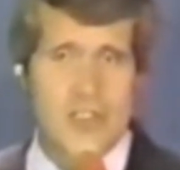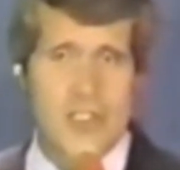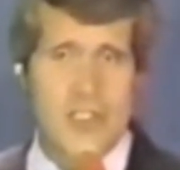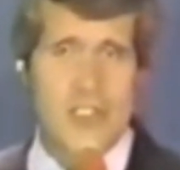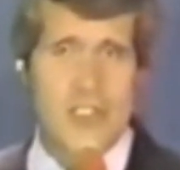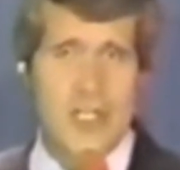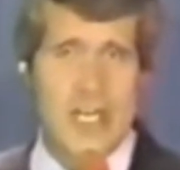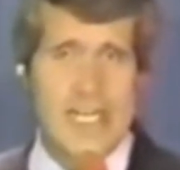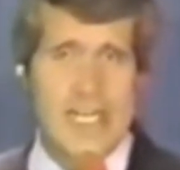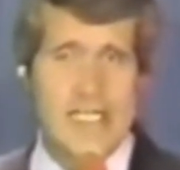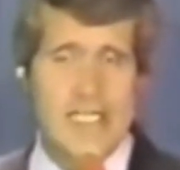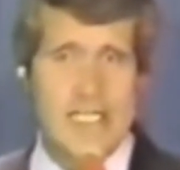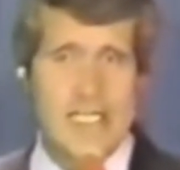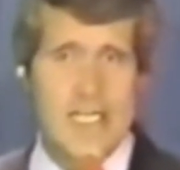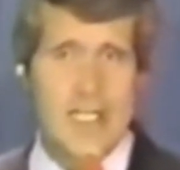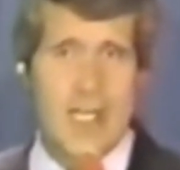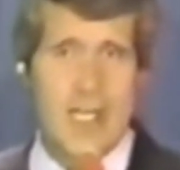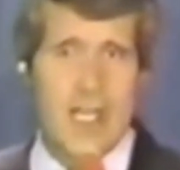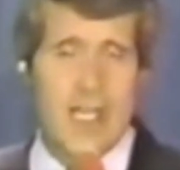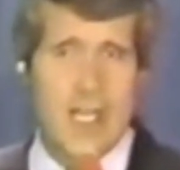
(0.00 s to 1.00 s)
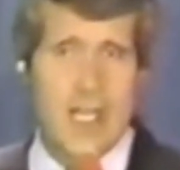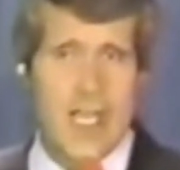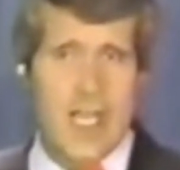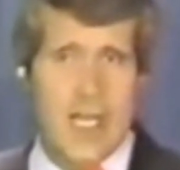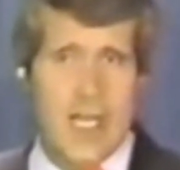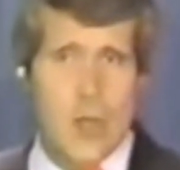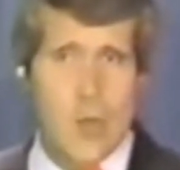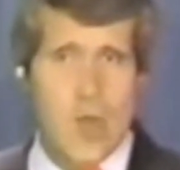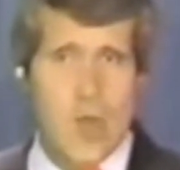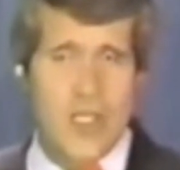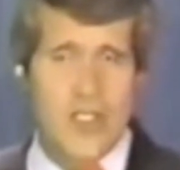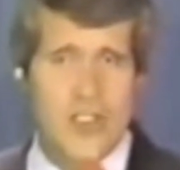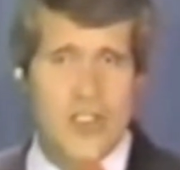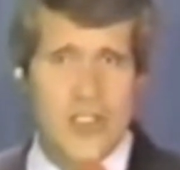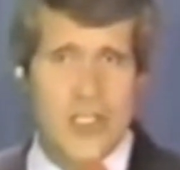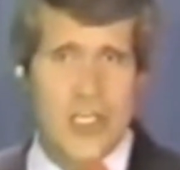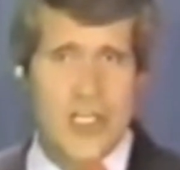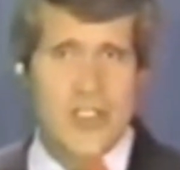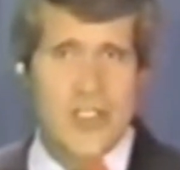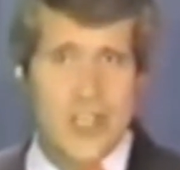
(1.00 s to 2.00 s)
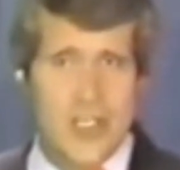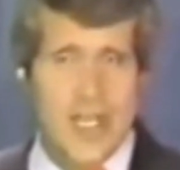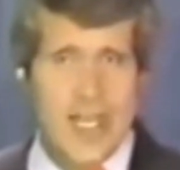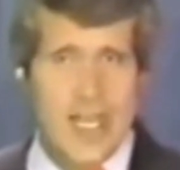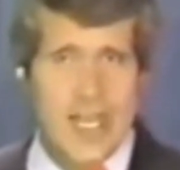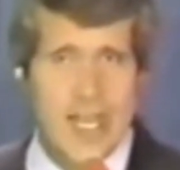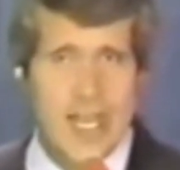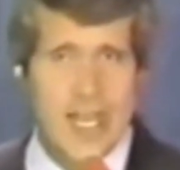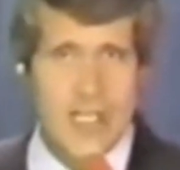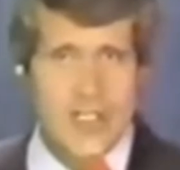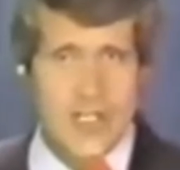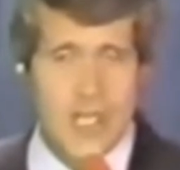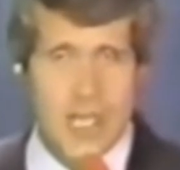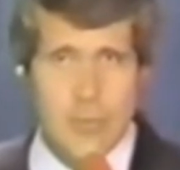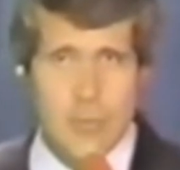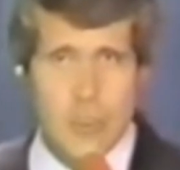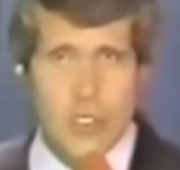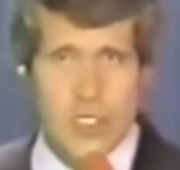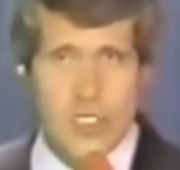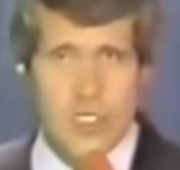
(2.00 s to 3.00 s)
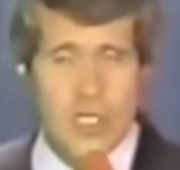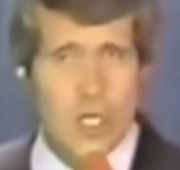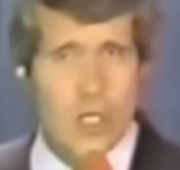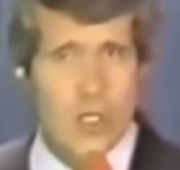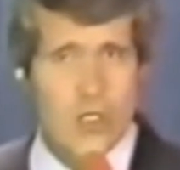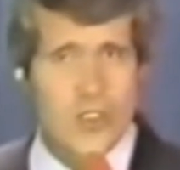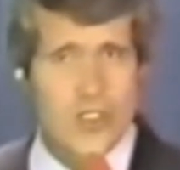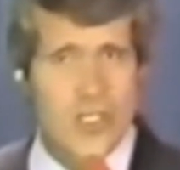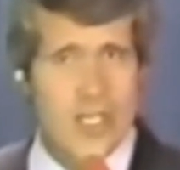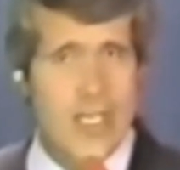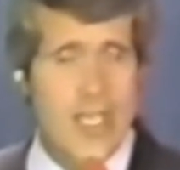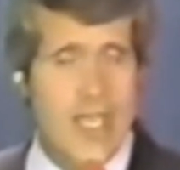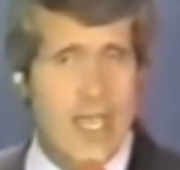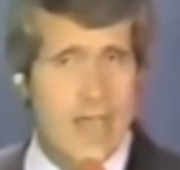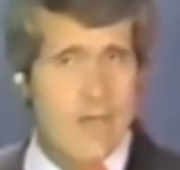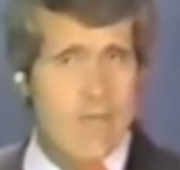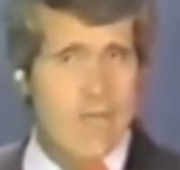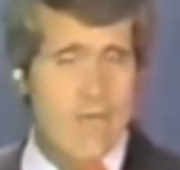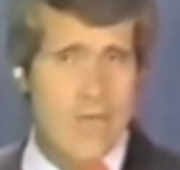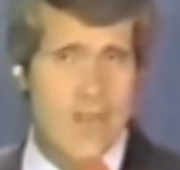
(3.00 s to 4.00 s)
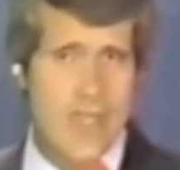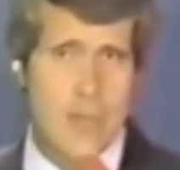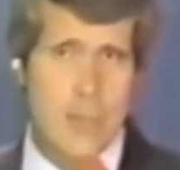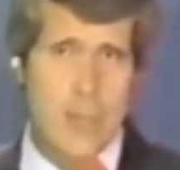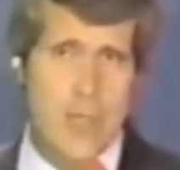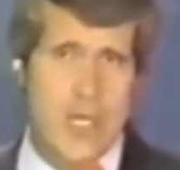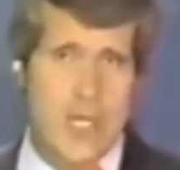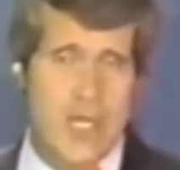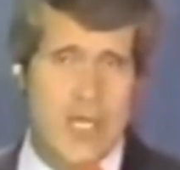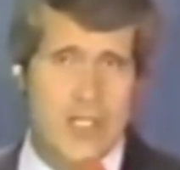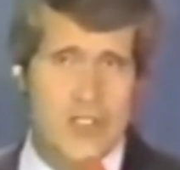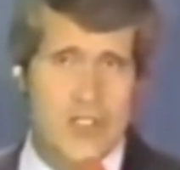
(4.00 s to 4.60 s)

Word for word: this 1980-81 season has come to a close. The MVP is